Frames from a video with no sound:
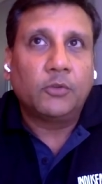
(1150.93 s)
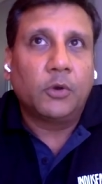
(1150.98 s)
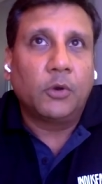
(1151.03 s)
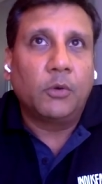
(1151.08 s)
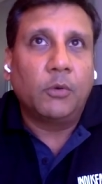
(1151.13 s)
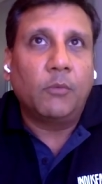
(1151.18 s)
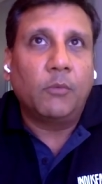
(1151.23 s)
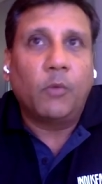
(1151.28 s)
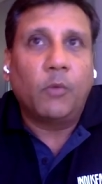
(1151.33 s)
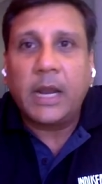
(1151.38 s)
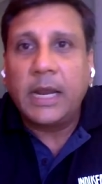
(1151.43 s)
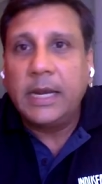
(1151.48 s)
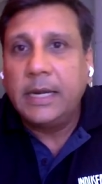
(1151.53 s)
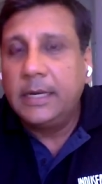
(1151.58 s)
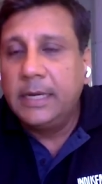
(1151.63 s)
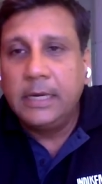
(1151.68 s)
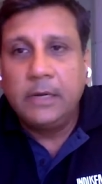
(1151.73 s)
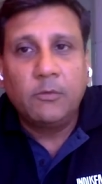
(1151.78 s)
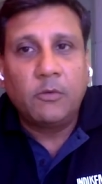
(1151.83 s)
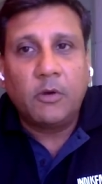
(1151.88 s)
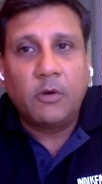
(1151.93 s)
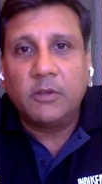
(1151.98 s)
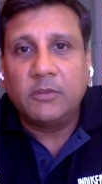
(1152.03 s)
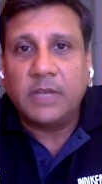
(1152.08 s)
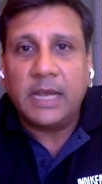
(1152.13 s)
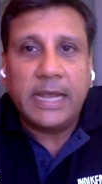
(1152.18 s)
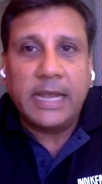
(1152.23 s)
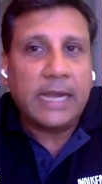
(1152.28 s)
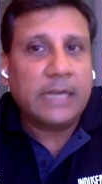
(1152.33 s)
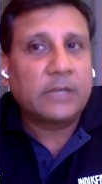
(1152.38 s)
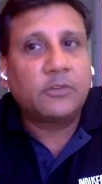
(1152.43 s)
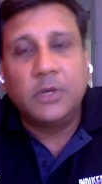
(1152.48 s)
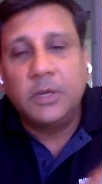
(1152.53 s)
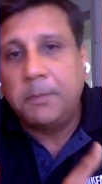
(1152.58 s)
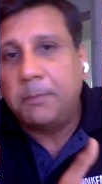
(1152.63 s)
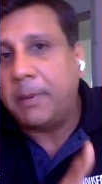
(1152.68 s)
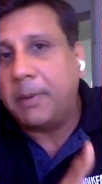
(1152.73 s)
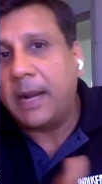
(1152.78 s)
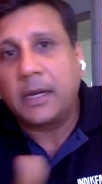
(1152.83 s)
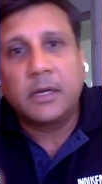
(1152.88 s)
So what I did was I
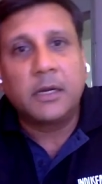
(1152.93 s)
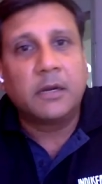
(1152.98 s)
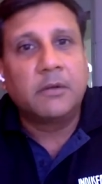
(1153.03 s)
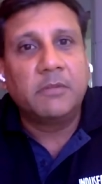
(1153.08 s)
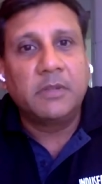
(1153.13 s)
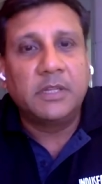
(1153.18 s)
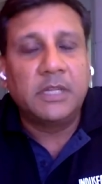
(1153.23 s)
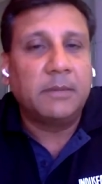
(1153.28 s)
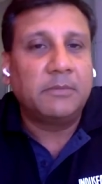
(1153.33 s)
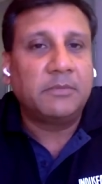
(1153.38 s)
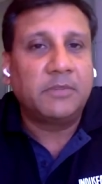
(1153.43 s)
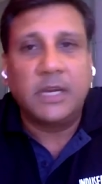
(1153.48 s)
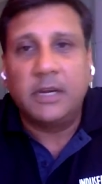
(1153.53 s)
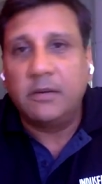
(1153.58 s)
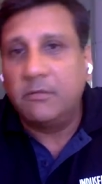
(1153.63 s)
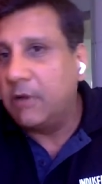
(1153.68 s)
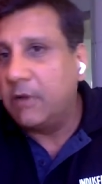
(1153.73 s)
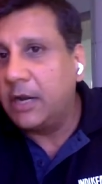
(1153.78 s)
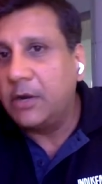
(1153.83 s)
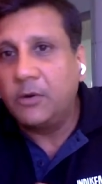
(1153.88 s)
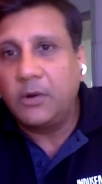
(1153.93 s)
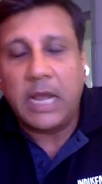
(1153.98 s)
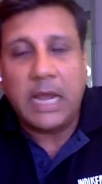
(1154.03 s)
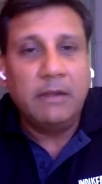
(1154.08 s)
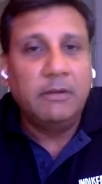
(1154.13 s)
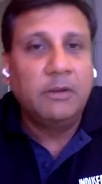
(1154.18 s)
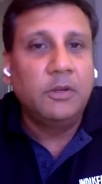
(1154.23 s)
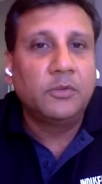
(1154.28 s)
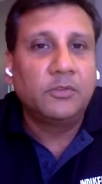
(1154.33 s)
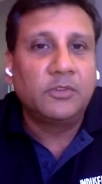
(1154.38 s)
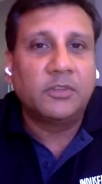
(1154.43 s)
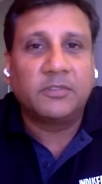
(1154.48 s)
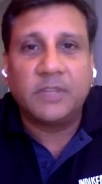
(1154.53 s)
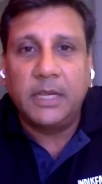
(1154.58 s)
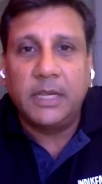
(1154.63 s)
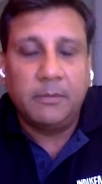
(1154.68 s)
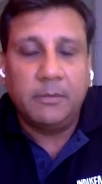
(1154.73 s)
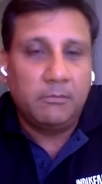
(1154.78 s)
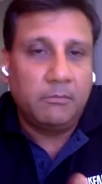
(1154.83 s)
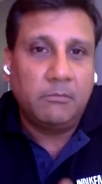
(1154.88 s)
actually partnered with them and said, why don't I'll use
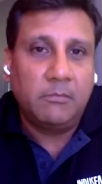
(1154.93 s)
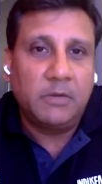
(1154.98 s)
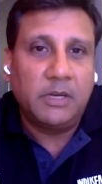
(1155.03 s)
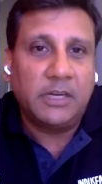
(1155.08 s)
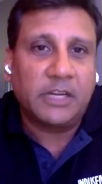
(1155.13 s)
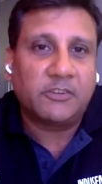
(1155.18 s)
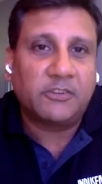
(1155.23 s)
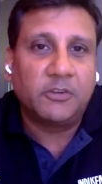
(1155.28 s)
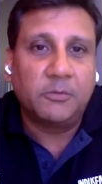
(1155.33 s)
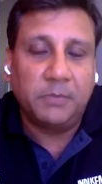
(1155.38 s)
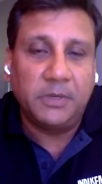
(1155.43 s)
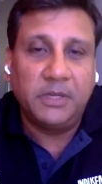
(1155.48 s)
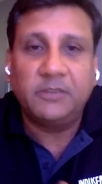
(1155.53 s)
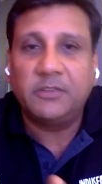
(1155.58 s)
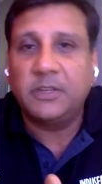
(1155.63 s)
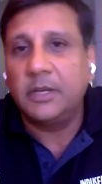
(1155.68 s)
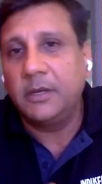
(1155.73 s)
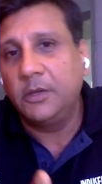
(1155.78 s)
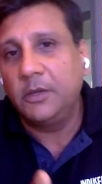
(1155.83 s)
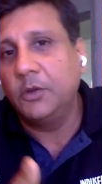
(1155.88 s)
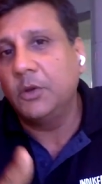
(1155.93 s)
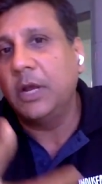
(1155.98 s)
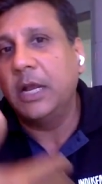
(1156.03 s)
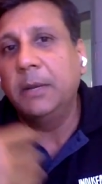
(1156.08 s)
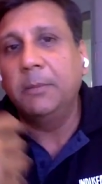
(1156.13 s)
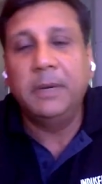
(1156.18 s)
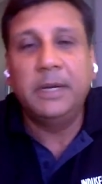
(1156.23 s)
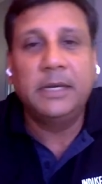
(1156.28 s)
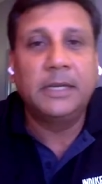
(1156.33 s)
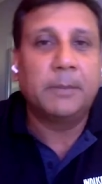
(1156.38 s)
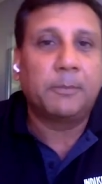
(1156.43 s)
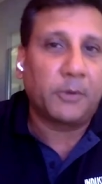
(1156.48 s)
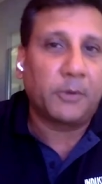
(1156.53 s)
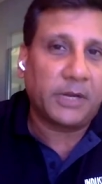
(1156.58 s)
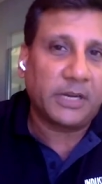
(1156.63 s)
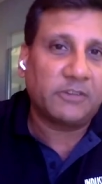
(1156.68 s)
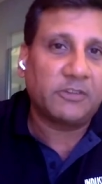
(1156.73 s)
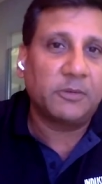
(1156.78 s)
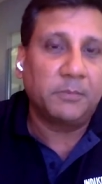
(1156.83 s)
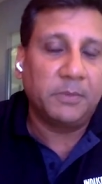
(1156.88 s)
the same detection piece and, I'll build the
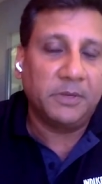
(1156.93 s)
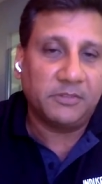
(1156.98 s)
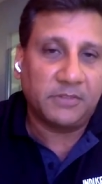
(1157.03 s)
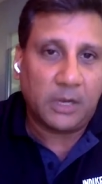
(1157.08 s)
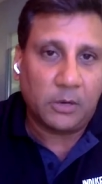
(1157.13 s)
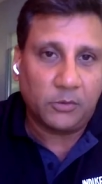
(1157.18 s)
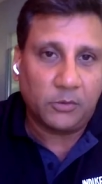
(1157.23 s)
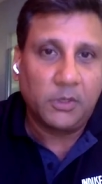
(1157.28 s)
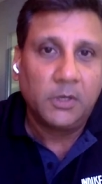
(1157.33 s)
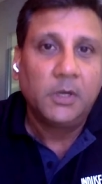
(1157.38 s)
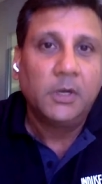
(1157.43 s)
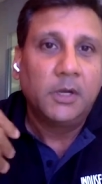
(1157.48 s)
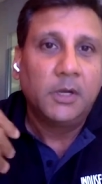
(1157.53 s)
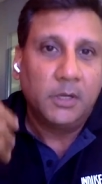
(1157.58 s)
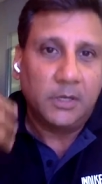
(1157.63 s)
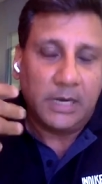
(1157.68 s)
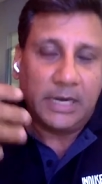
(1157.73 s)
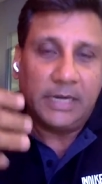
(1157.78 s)
protection piece out,